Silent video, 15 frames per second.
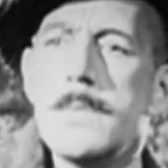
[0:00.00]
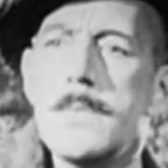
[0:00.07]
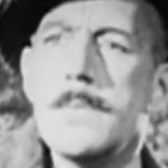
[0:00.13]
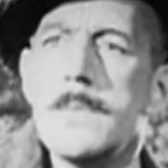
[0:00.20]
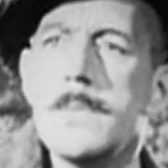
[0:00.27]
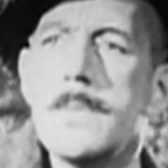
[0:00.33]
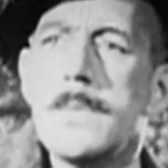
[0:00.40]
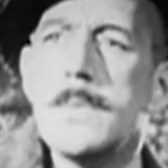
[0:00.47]

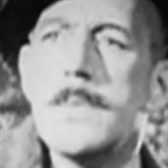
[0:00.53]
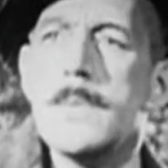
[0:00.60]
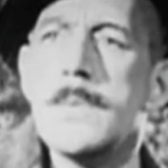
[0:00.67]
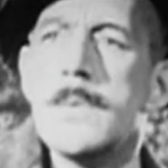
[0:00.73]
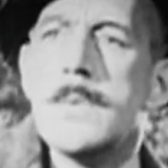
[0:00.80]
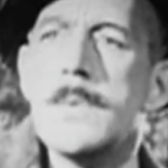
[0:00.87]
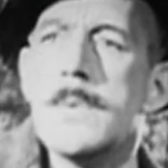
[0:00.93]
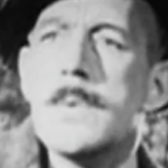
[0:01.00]
You'll be the
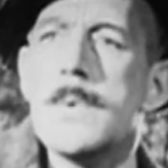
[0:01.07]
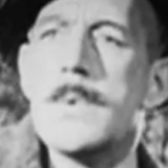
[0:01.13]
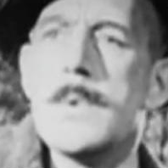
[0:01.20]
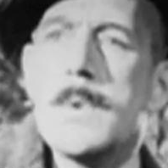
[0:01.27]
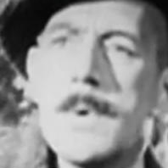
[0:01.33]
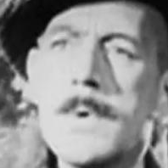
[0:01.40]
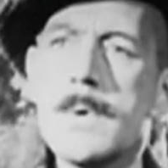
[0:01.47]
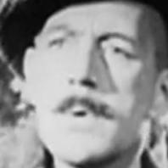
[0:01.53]
sixth
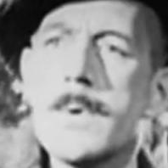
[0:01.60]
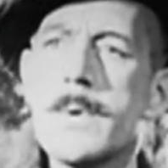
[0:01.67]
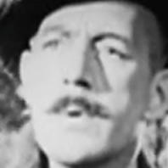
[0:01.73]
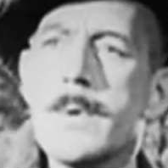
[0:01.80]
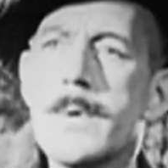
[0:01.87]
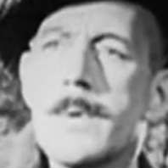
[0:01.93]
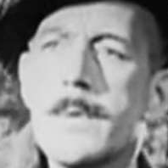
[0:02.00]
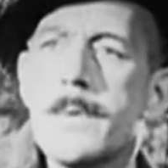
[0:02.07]
D'Ascoyne that I've
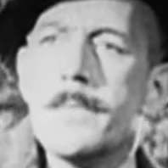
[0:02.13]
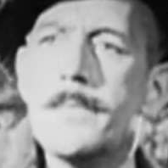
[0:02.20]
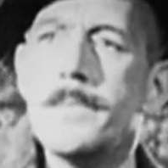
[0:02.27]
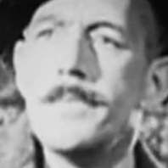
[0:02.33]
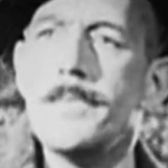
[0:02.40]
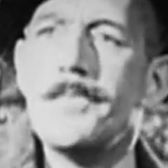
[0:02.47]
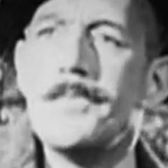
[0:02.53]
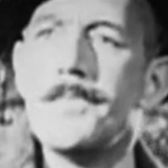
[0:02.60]
killed
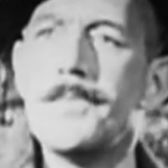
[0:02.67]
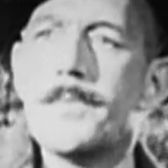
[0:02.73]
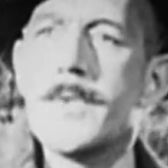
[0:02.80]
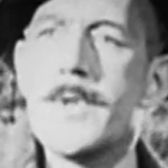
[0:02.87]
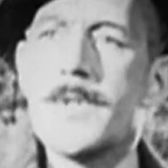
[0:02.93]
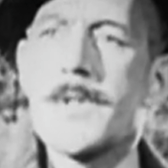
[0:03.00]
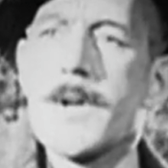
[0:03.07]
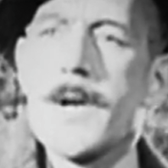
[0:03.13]

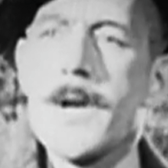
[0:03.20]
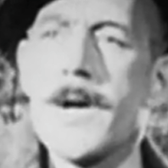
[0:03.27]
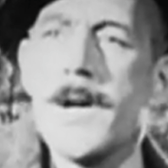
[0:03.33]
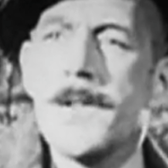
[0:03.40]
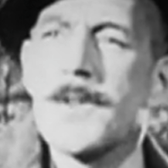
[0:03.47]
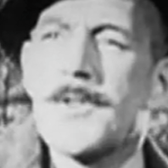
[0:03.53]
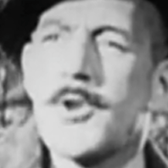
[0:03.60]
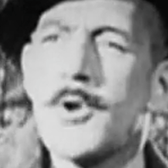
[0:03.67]
it's clear
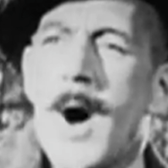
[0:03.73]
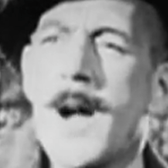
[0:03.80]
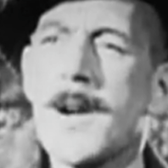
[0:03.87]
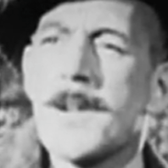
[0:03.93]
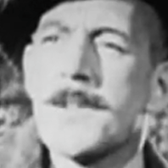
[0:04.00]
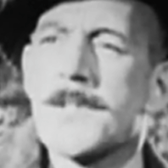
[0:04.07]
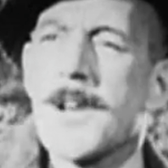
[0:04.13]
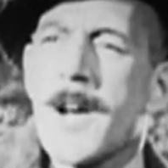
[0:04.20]
that you are
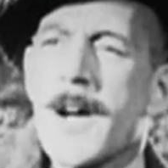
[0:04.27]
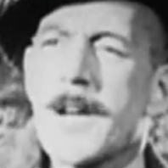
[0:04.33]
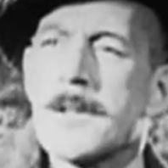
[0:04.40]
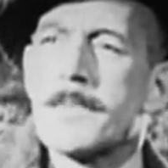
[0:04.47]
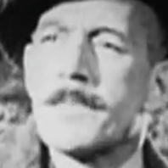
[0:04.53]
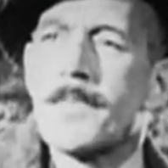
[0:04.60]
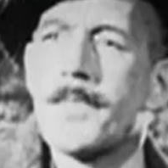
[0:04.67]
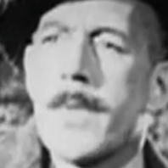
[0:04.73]
insane.
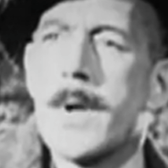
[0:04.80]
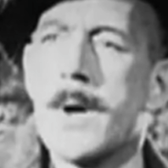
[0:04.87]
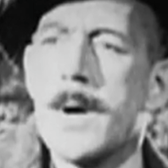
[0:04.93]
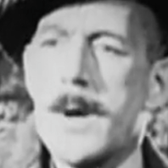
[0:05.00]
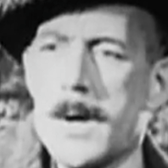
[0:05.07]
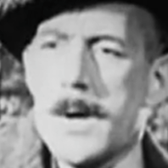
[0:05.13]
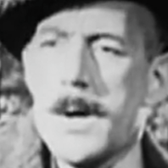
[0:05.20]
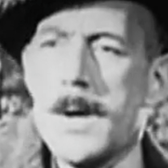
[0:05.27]

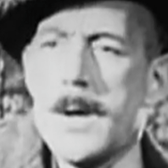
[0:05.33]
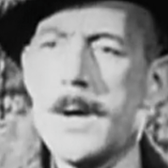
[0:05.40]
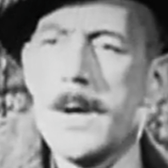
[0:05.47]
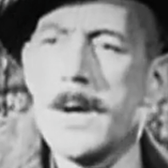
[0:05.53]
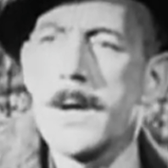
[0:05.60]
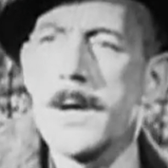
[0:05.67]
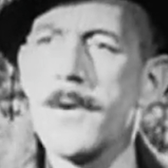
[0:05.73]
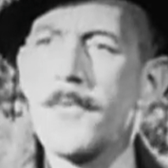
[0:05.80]

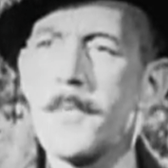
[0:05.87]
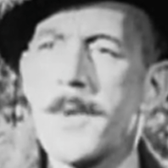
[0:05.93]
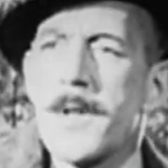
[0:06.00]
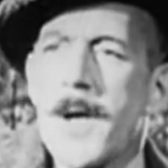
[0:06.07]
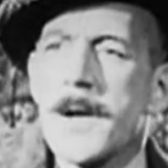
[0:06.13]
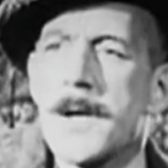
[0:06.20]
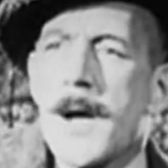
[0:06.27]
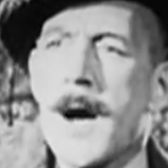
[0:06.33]
Give
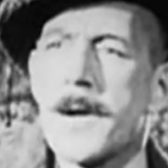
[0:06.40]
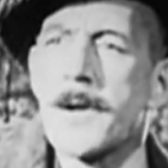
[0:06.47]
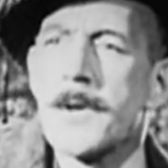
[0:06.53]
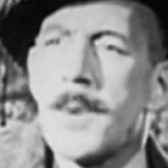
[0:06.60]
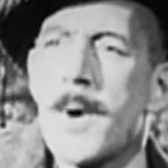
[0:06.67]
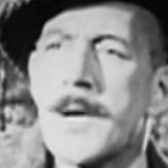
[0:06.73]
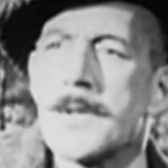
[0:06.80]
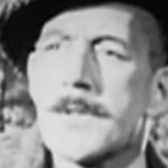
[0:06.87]
me that gun
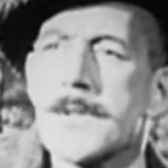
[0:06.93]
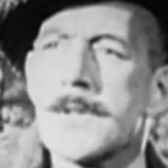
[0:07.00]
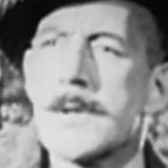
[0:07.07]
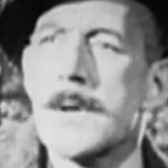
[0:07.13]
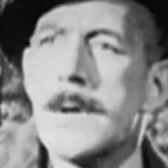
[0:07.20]
at once.